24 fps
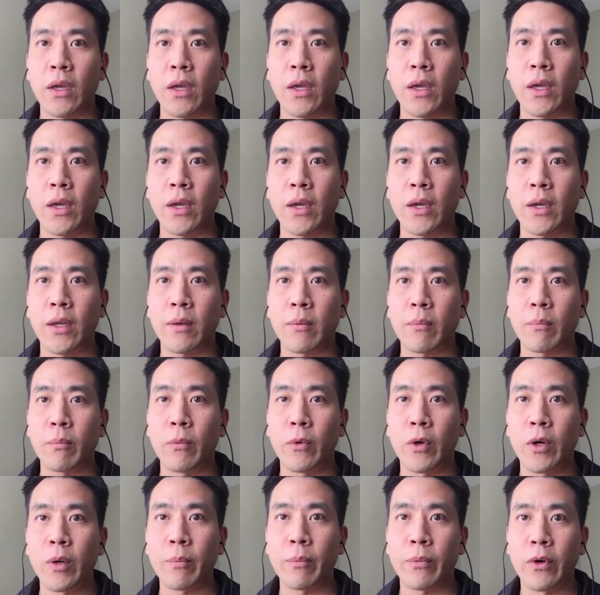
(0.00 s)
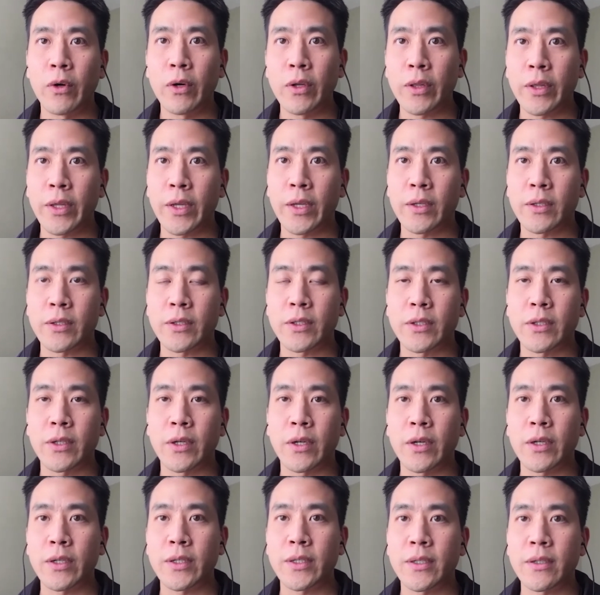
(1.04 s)
and more importantly,
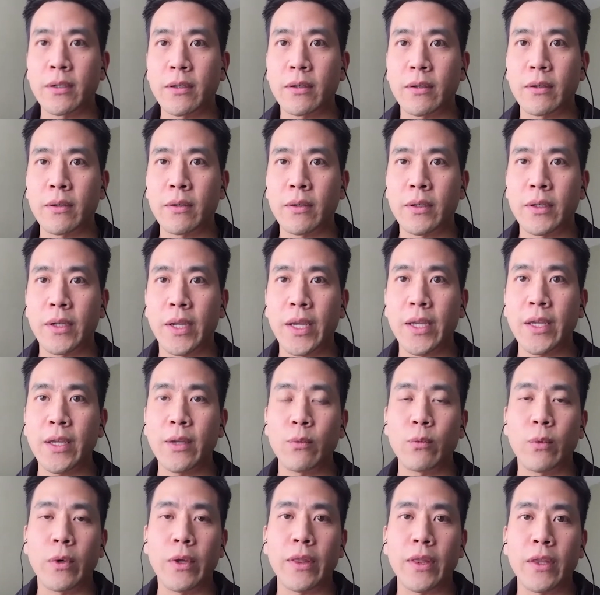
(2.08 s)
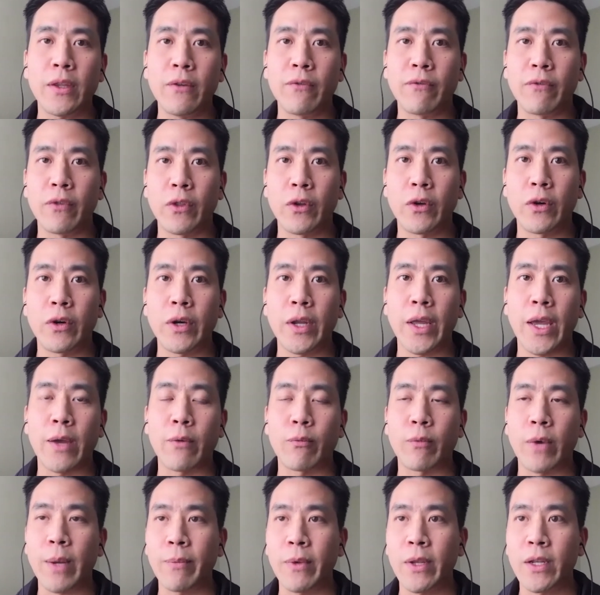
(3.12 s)
start taking what you've learned and
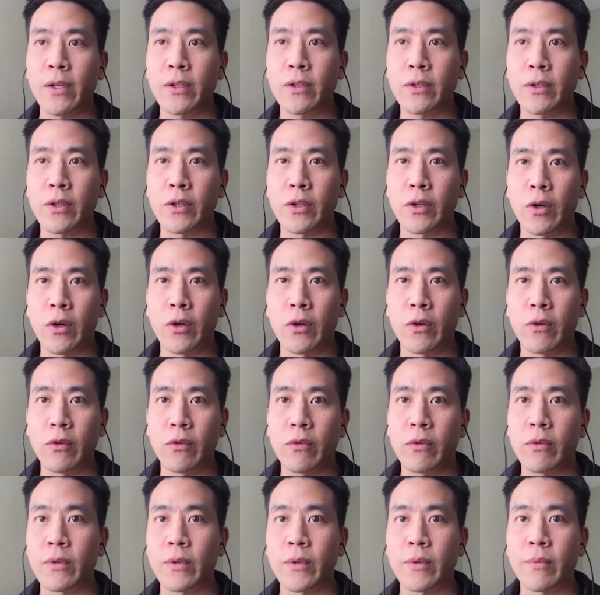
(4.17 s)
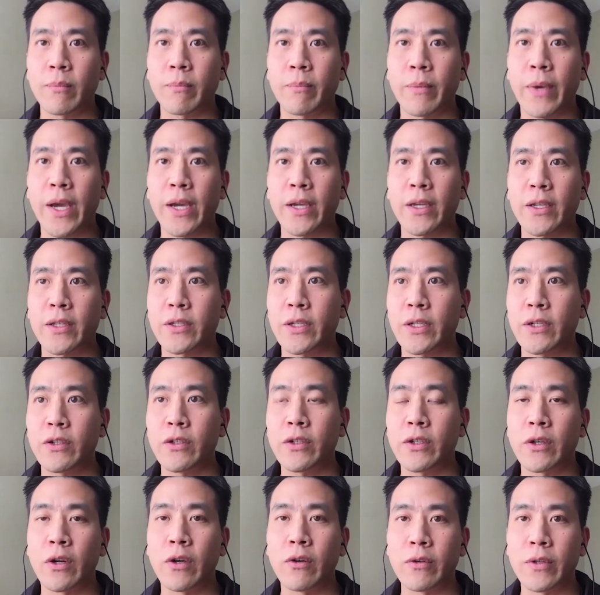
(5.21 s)
wrapping it into your own package,
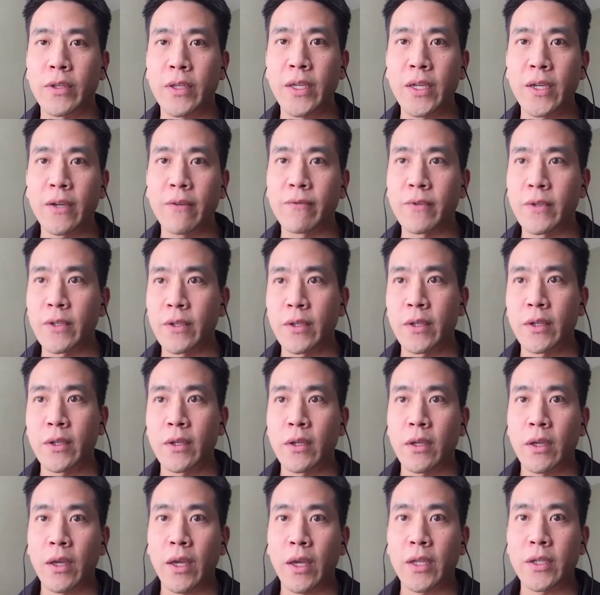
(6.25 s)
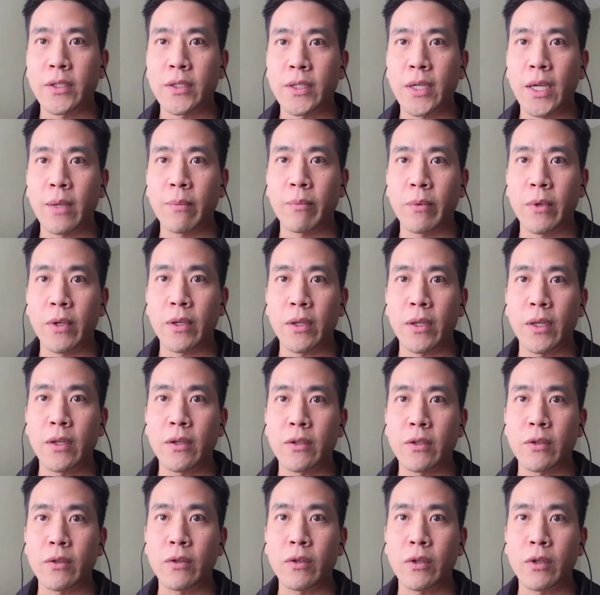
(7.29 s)
into your own gift, and shape it
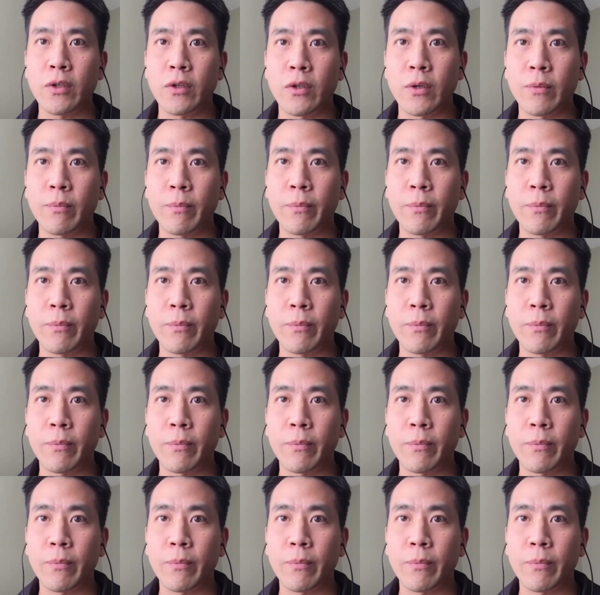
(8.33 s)
into your